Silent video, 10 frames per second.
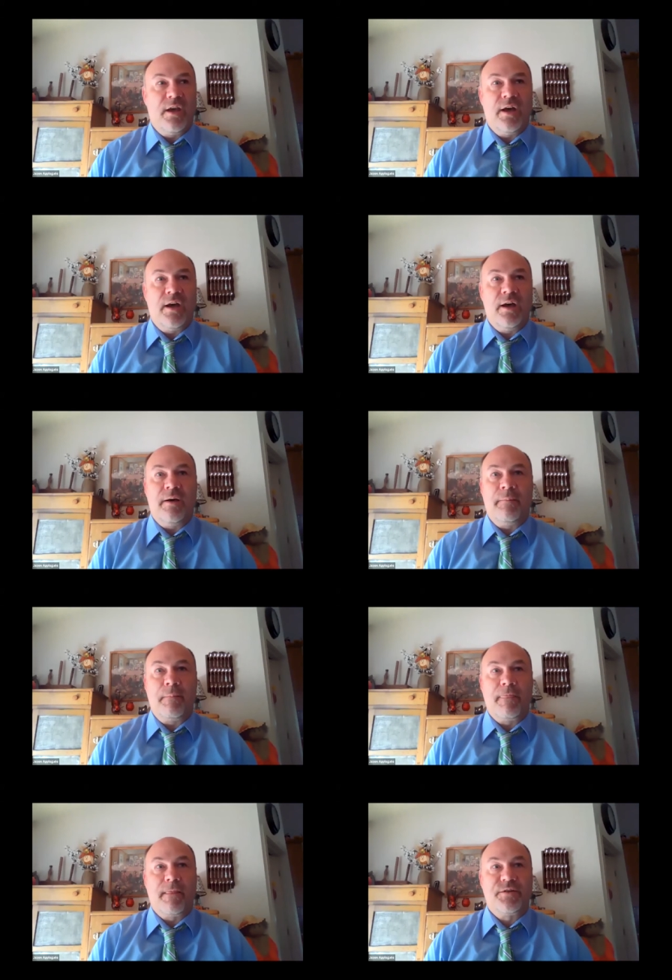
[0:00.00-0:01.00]

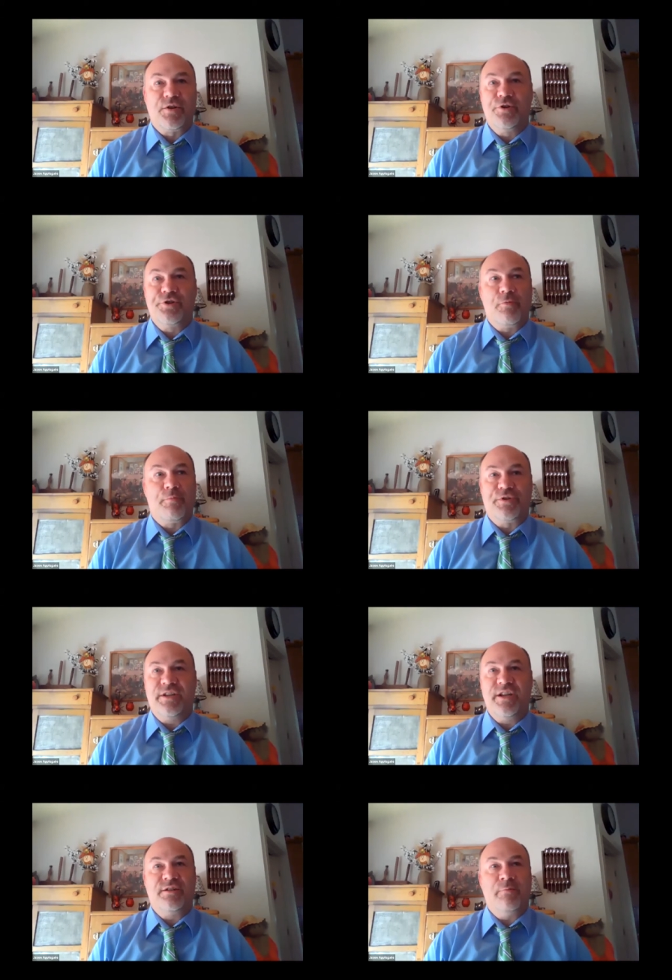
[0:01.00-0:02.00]
um, surgical
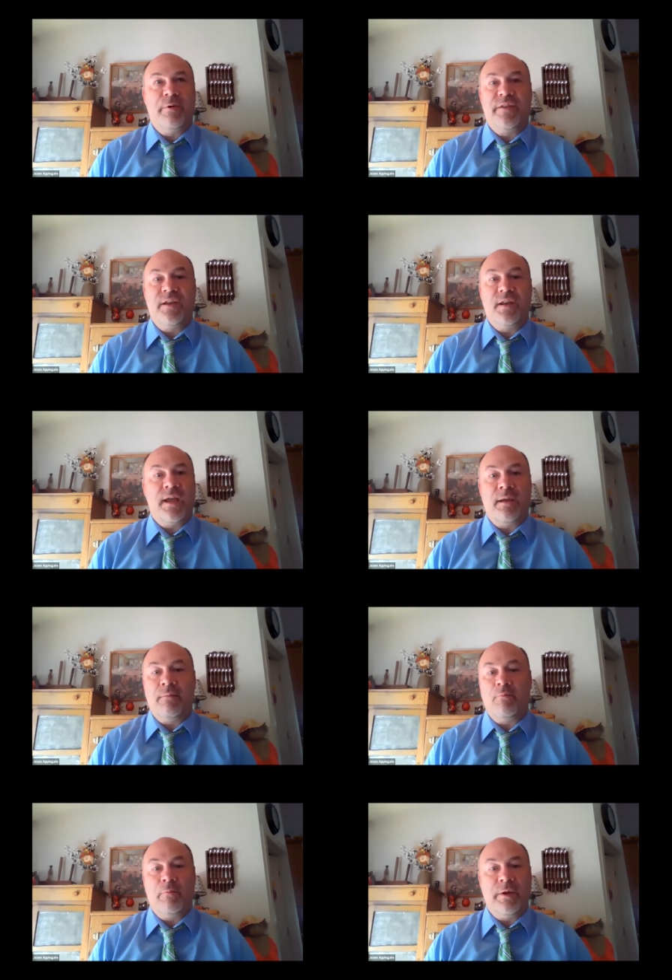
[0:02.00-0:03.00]
precision with it,
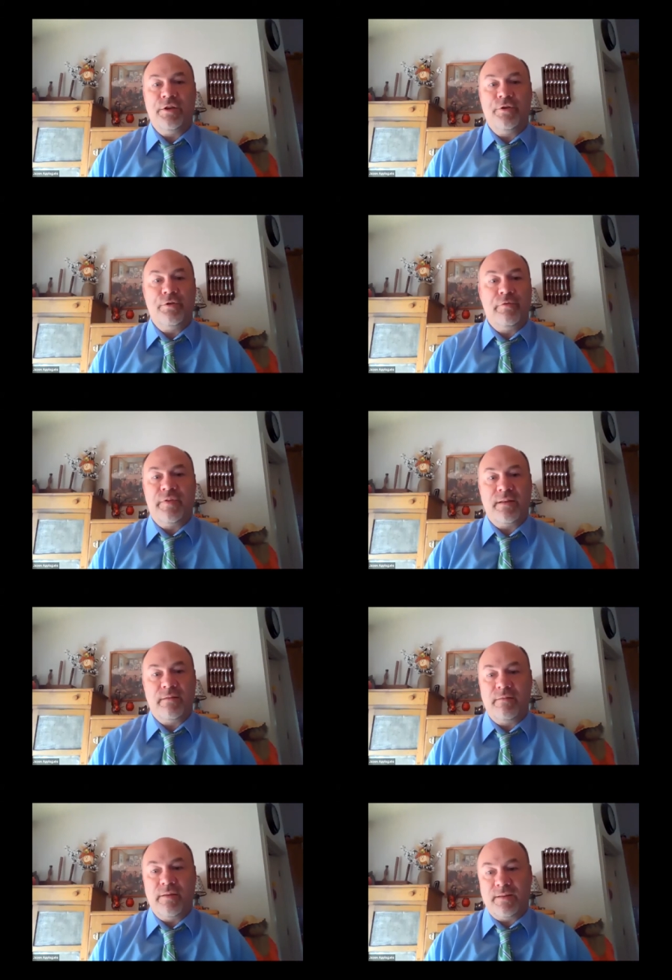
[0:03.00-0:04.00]
and we knew that
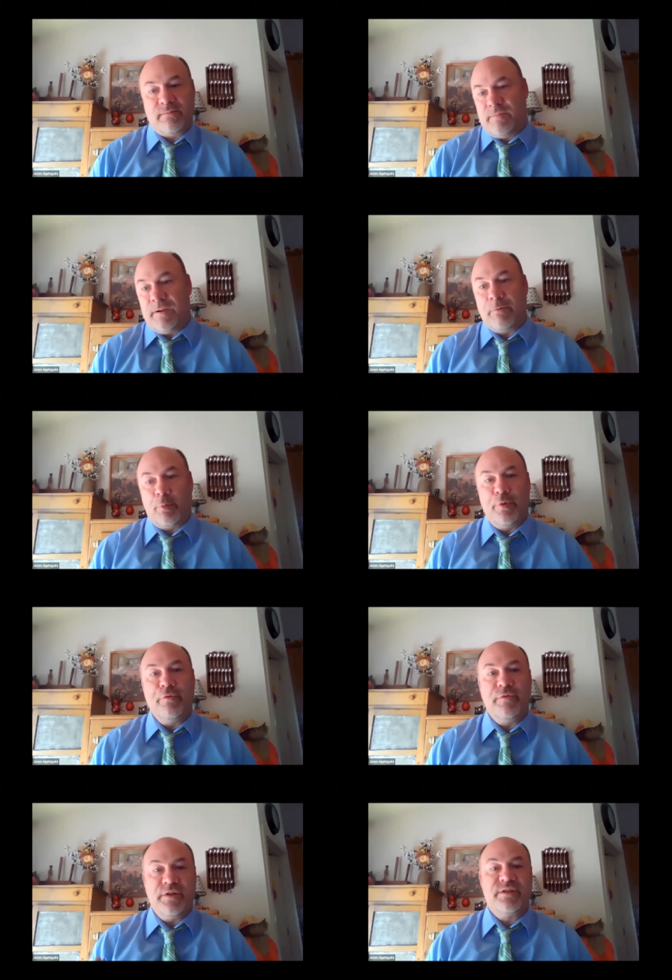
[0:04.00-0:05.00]
that they
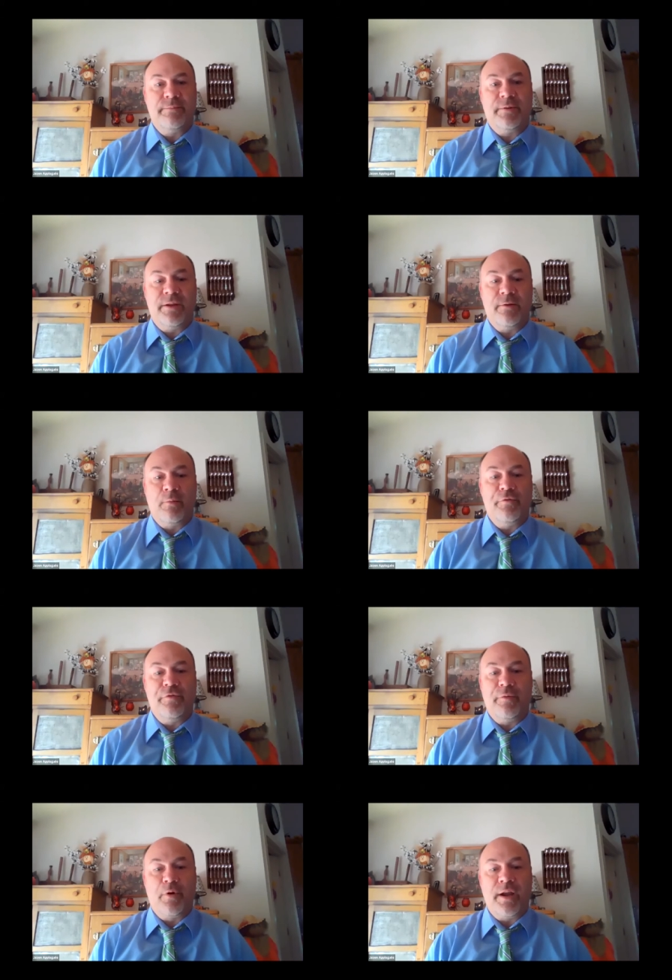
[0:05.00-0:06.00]
removed it simply
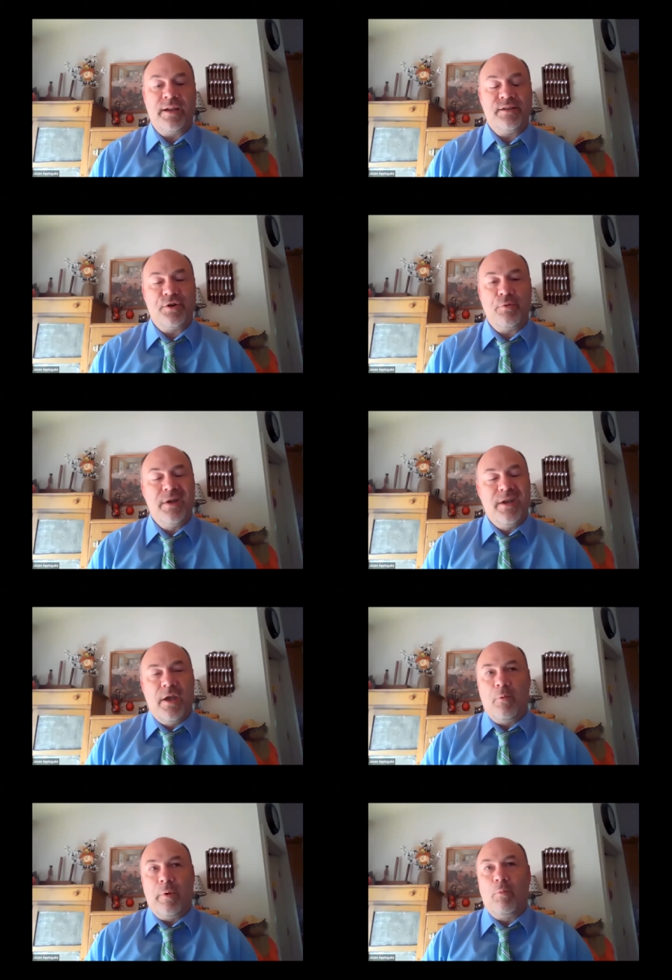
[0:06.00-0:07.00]
removed the brain. So
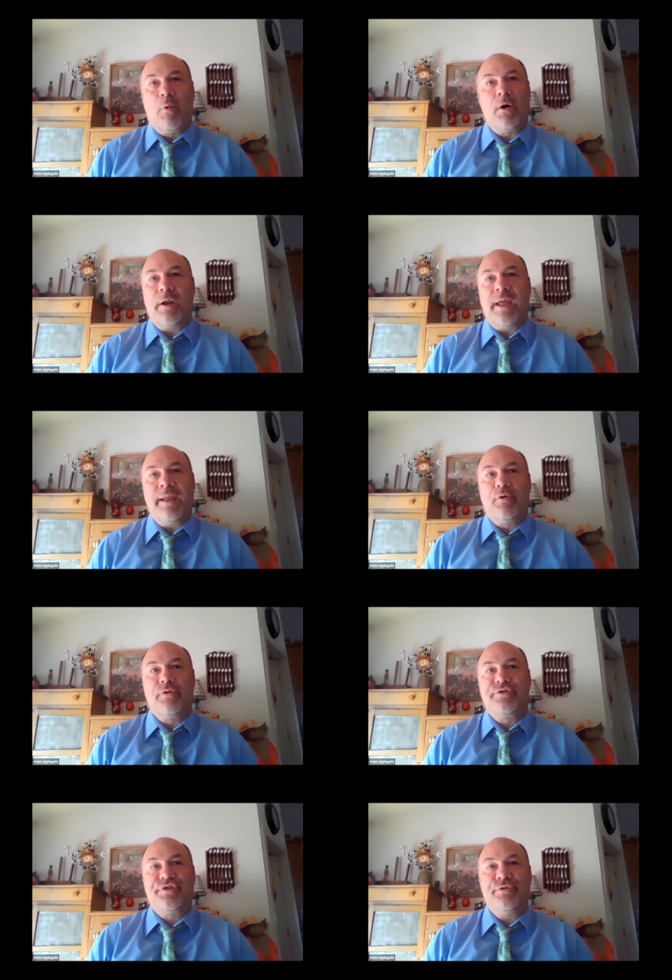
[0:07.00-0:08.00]
we weren't
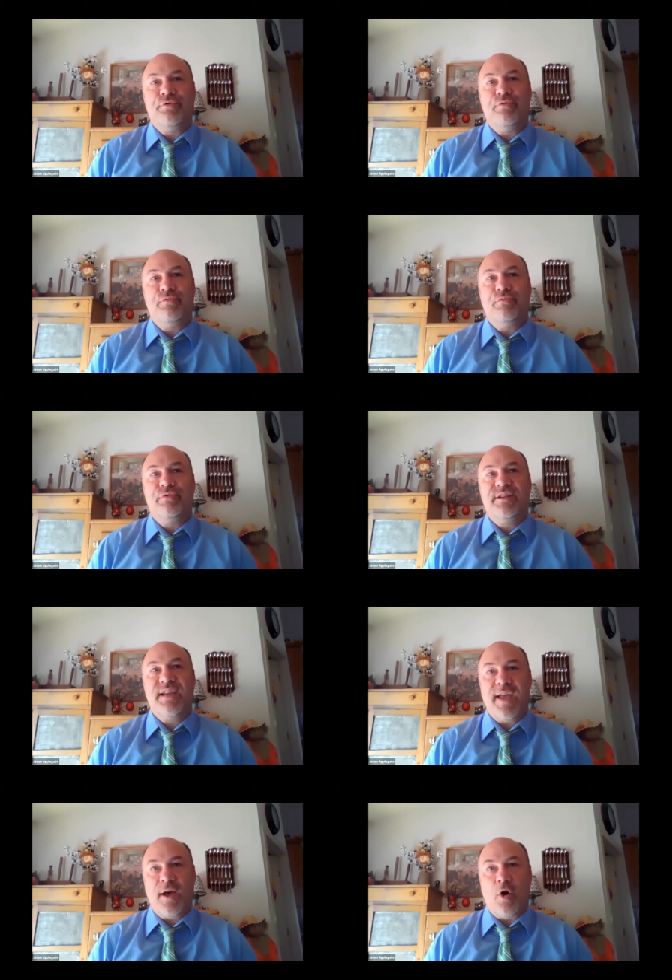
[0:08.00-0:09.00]
able to
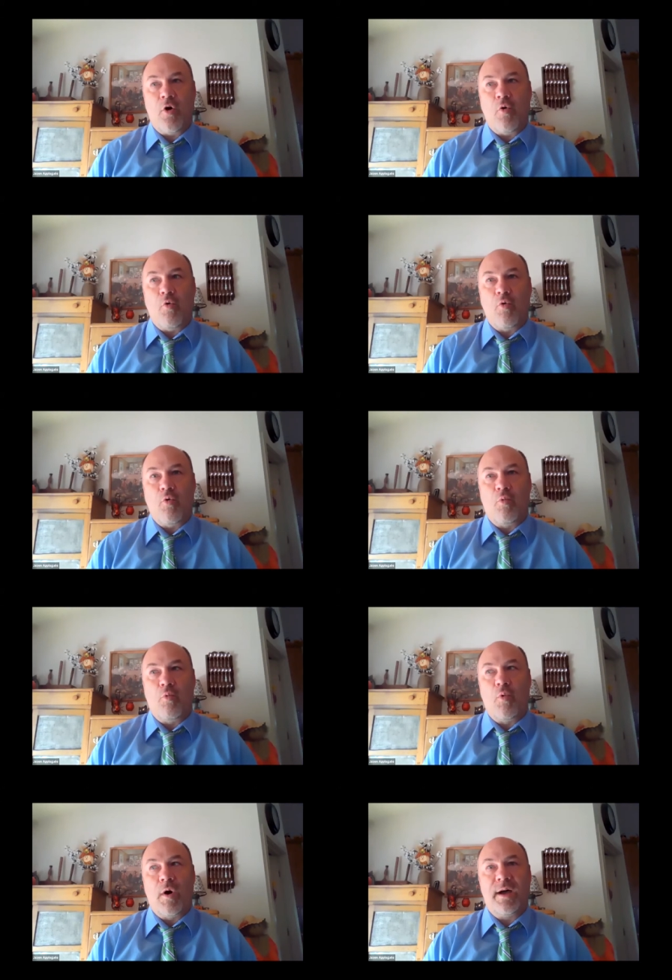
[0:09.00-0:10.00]
tell
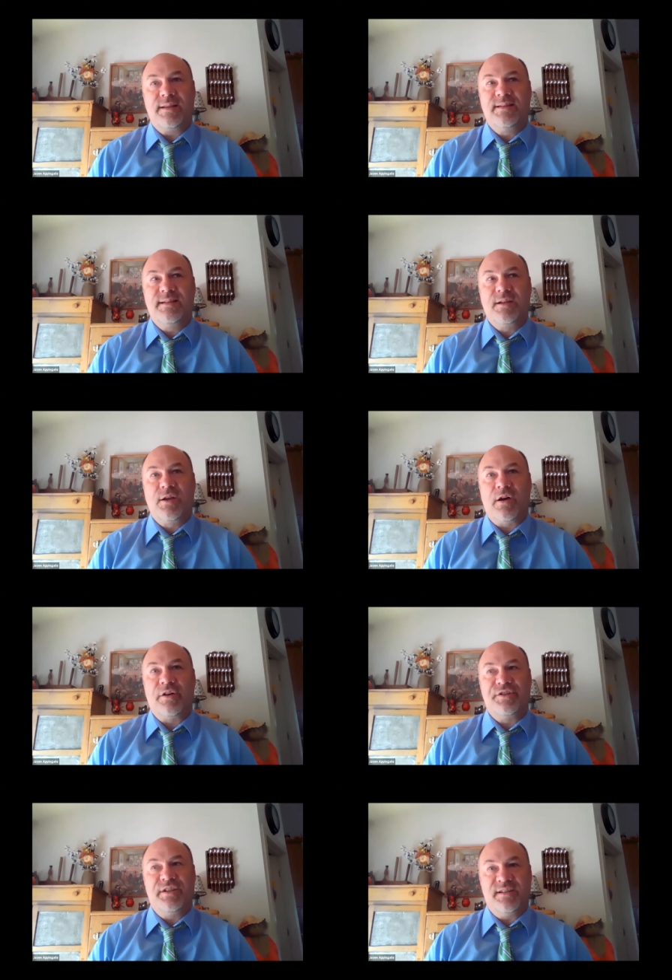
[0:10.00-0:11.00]
what
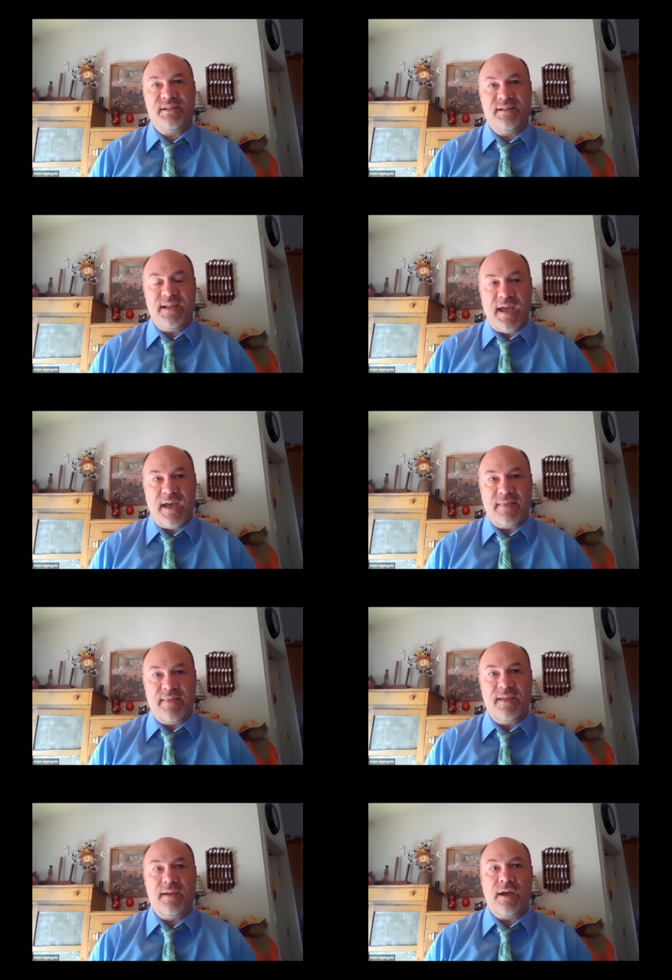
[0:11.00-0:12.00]
caused his
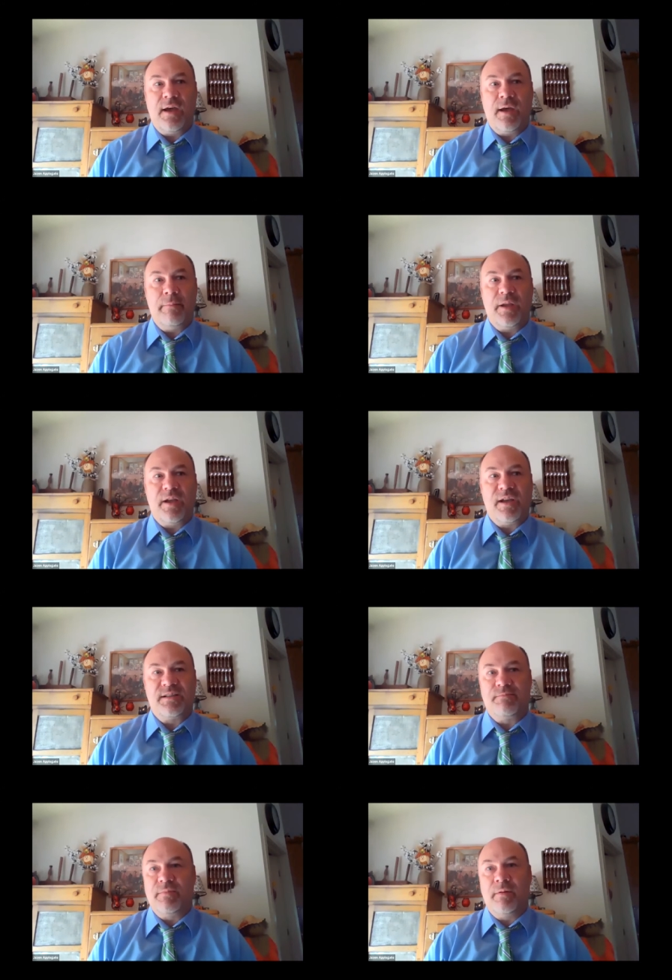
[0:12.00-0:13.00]
death uh,
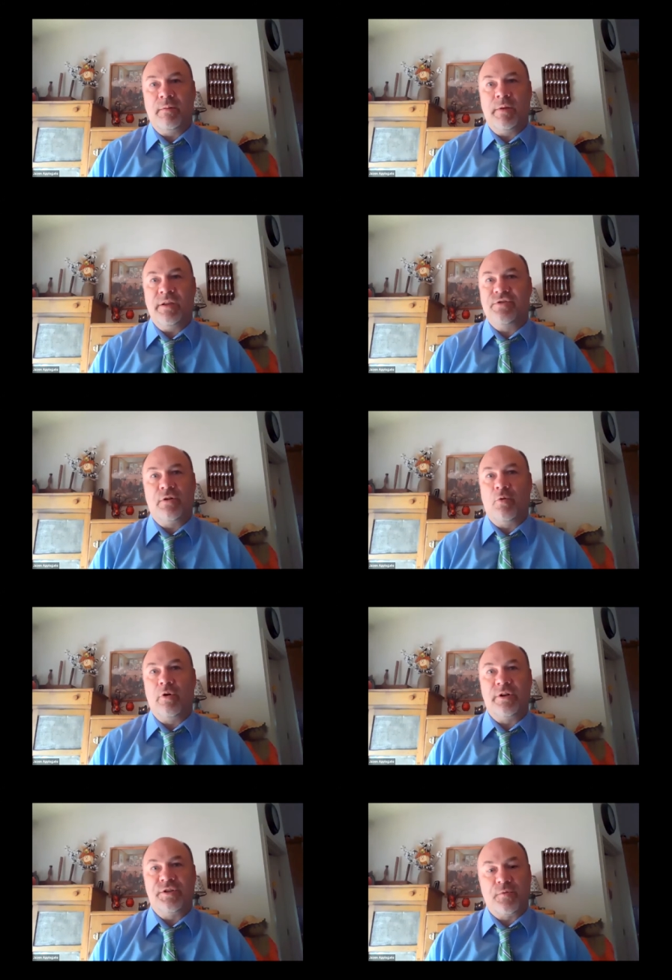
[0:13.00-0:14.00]
because the internal
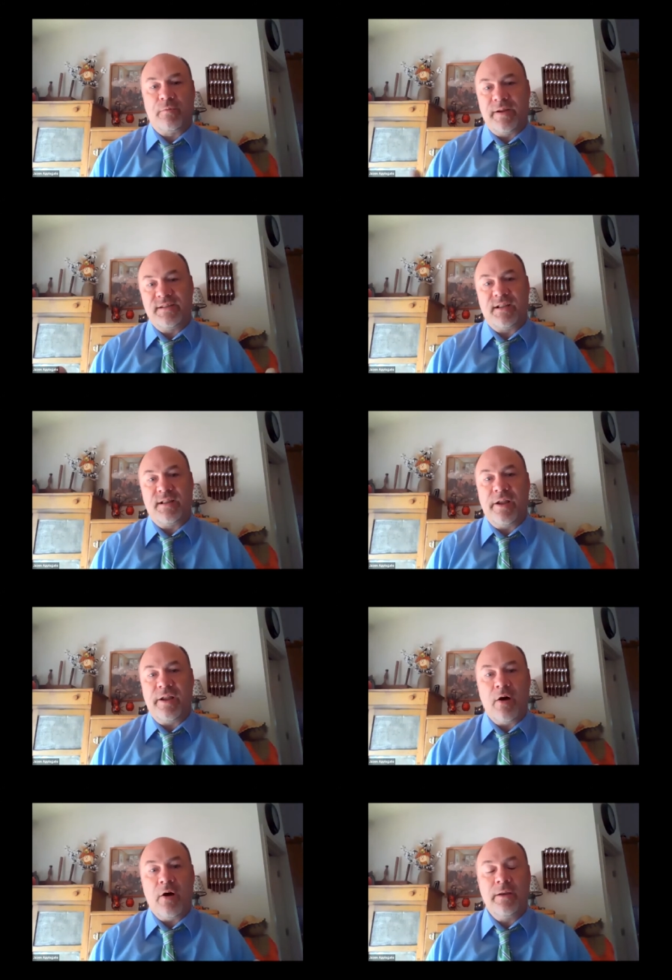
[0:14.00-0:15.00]
organs were basically
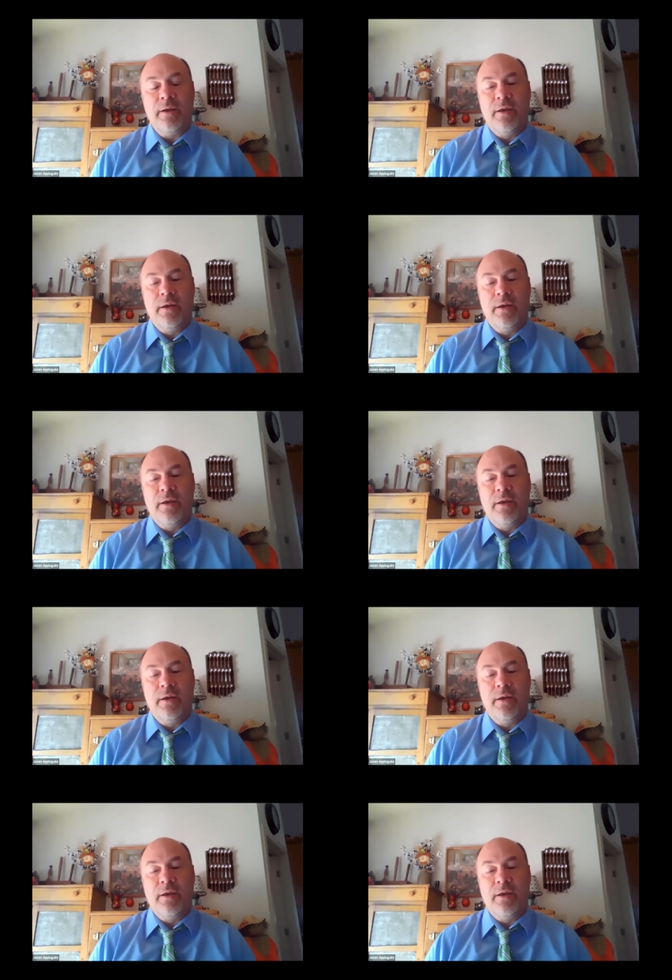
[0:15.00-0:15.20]
gone.